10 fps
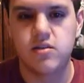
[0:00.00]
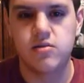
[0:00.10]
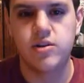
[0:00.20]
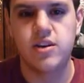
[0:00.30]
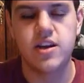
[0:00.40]

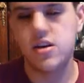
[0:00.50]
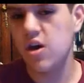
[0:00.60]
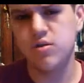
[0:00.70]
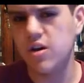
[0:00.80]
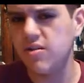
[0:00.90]
We're like,
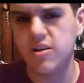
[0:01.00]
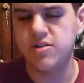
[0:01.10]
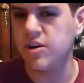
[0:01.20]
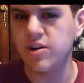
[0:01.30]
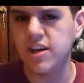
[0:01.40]
no, no, no,
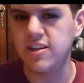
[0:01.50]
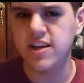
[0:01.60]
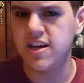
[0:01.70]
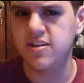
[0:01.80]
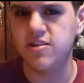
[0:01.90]
don't get
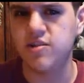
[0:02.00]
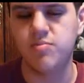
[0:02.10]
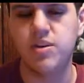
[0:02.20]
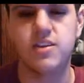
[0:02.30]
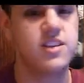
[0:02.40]
attached to her
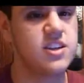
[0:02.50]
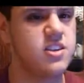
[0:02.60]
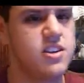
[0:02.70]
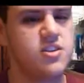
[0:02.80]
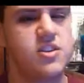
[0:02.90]
because next you
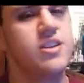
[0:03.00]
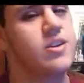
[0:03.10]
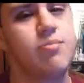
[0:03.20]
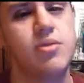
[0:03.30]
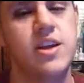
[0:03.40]
know she's gonna
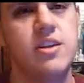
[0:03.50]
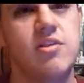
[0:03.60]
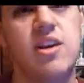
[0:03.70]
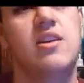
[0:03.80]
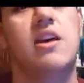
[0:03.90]
play you
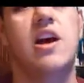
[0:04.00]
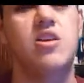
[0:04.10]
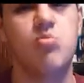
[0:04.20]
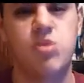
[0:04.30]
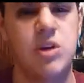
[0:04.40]
like how you
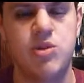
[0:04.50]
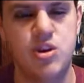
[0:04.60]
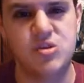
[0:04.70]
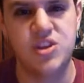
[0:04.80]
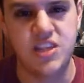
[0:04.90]
play with your
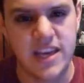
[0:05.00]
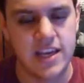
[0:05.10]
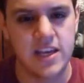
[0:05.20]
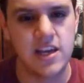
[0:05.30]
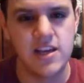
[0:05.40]
own dick,
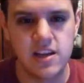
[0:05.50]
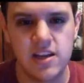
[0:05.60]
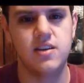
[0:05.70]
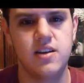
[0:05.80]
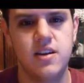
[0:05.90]

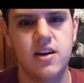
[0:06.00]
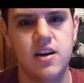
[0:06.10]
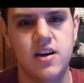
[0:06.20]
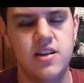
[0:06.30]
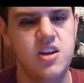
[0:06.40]

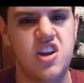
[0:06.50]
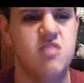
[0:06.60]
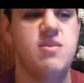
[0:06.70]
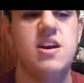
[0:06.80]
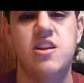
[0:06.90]
and then you're gonna
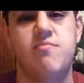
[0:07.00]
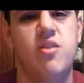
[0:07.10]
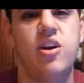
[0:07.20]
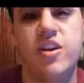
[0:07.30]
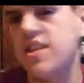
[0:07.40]
be end up
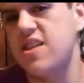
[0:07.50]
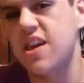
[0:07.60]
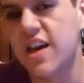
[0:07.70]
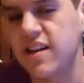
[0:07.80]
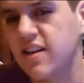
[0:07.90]
hurt at the
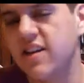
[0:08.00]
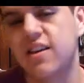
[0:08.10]
end.